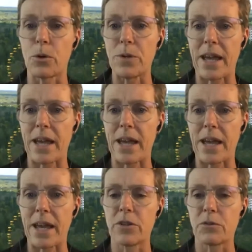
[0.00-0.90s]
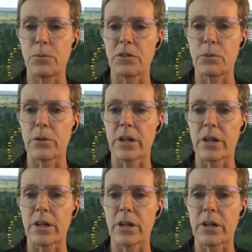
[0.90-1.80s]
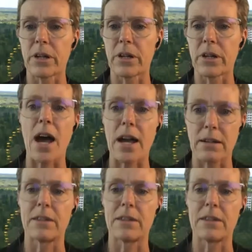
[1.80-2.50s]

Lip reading: we had to do this because we were going to get shot,